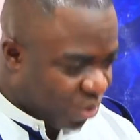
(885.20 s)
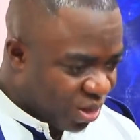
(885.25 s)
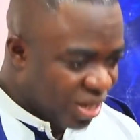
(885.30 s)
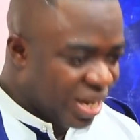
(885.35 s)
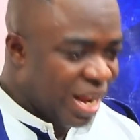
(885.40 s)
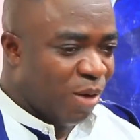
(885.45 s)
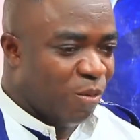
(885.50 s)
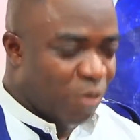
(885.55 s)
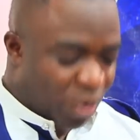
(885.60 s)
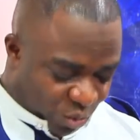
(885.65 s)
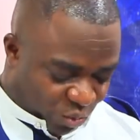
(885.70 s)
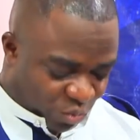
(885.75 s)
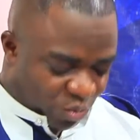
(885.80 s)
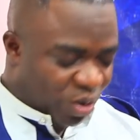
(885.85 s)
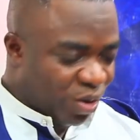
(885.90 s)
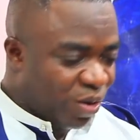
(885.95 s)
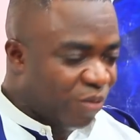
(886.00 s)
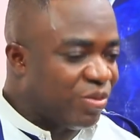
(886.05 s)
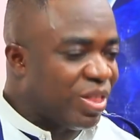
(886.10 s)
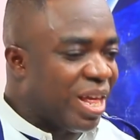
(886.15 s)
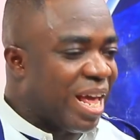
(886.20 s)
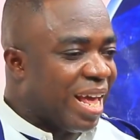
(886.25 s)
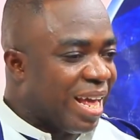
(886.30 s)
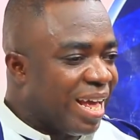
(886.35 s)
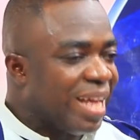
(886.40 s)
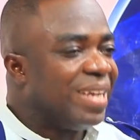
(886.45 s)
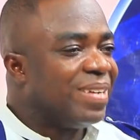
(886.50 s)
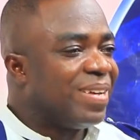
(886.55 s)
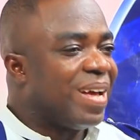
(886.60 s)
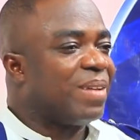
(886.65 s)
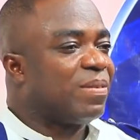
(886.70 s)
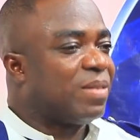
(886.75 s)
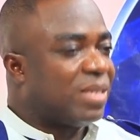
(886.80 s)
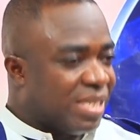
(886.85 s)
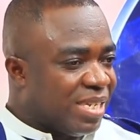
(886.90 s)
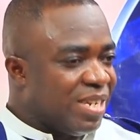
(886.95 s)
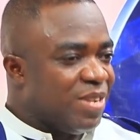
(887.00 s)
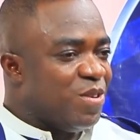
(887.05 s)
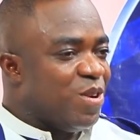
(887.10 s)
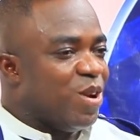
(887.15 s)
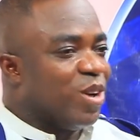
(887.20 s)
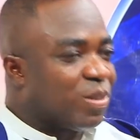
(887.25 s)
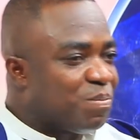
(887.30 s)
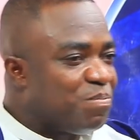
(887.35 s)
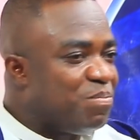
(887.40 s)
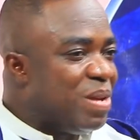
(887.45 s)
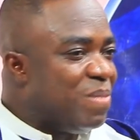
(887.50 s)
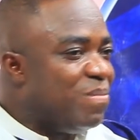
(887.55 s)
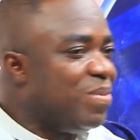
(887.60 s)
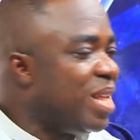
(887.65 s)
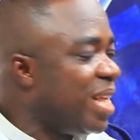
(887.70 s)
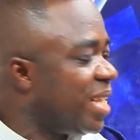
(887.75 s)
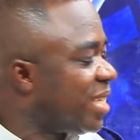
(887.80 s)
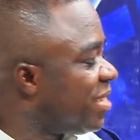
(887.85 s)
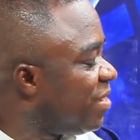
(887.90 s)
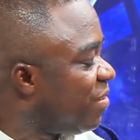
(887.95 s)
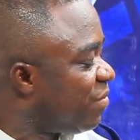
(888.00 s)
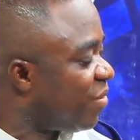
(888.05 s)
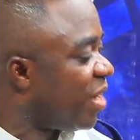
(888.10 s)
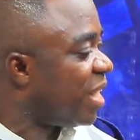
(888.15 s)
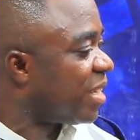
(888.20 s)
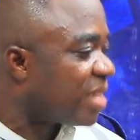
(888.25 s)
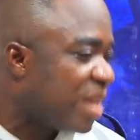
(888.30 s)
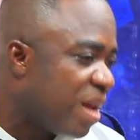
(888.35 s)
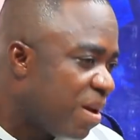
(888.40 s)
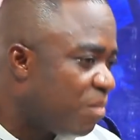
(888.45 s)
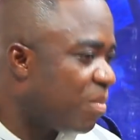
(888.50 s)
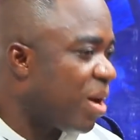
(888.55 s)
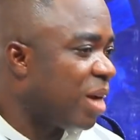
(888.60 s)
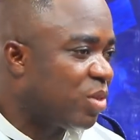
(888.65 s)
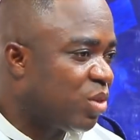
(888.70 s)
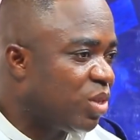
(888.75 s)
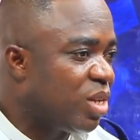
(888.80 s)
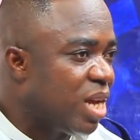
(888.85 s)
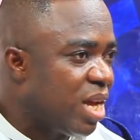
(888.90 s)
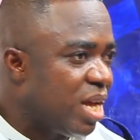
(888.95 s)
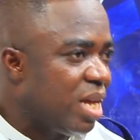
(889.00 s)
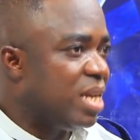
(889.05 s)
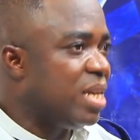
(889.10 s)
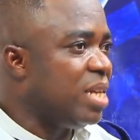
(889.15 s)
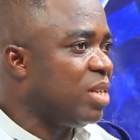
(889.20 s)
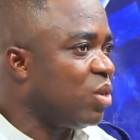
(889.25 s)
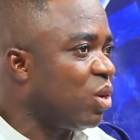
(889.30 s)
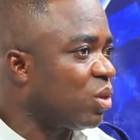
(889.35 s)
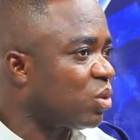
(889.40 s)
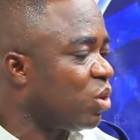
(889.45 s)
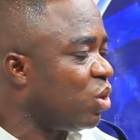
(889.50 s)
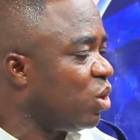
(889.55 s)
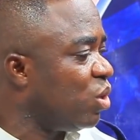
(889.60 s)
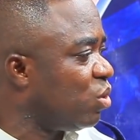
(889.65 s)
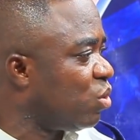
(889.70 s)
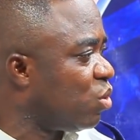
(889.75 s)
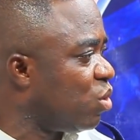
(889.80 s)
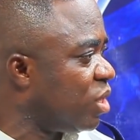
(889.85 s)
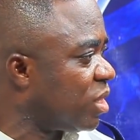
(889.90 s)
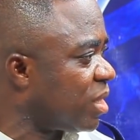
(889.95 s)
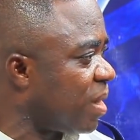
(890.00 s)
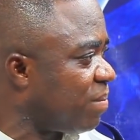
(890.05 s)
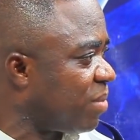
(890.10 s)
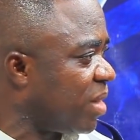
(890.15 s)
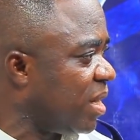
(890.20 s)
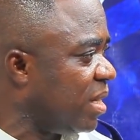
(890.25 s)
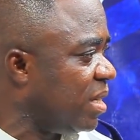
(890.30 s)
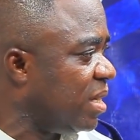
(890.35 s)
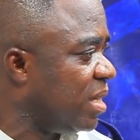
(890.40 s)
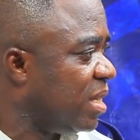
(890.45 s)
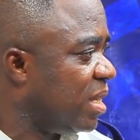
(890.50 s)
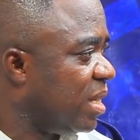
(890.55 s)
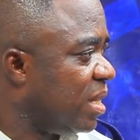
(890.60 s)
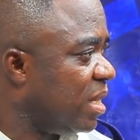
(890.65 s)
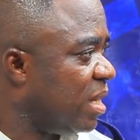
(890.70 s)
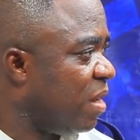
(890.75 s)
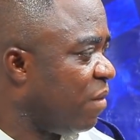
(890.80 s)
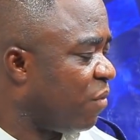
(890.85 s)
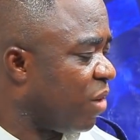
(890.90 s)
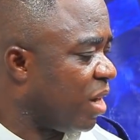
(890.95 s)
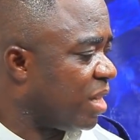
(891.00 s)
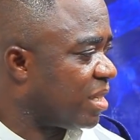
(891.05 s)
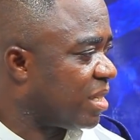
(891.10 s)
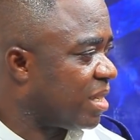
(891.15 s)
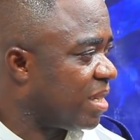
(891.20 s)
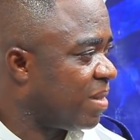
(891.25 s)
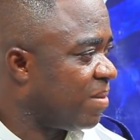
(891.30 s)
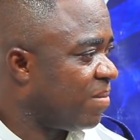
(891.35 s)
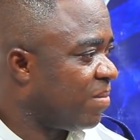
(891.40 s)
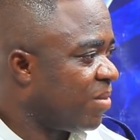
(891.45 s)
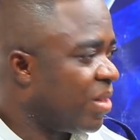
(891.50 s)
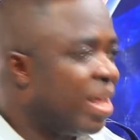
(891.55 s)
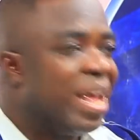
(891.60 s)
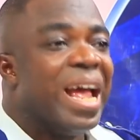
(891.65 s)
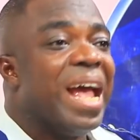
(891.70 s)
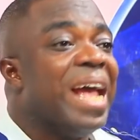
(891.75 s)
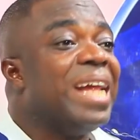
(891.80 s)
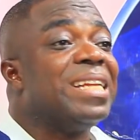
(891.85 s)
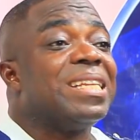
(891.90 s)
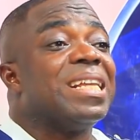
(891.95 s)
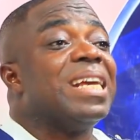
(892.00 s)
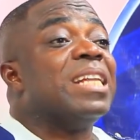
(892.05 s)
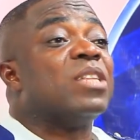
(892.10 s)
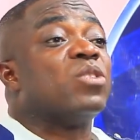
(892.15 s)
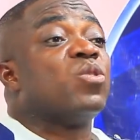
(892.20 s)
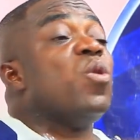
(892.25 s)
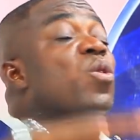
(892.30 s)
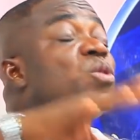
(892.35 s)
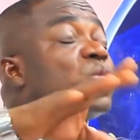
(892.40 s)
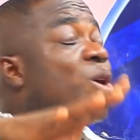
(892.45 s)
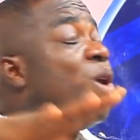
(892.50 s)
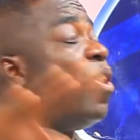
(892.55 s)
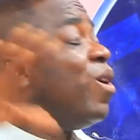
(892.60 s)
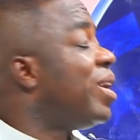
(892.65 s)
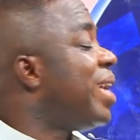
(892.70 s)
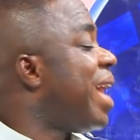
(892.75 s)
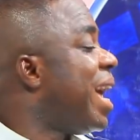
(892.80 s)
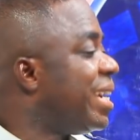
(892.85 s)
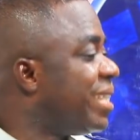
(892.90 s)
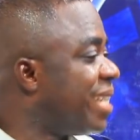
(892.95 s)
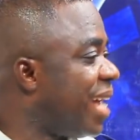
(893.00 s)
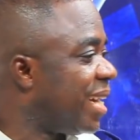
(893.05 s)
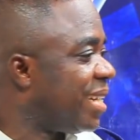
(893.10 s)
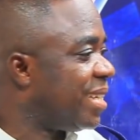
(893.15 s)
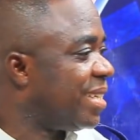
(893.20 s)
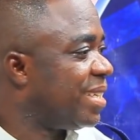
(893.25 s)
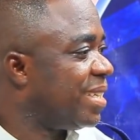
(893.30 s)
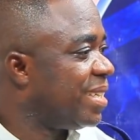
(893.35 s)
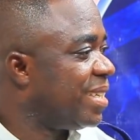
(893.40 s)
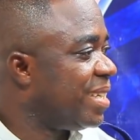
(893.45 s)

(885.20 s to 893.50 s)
Zola was one of the serious Beam Nation fans. But today he's also doing something different. And it goes on like that.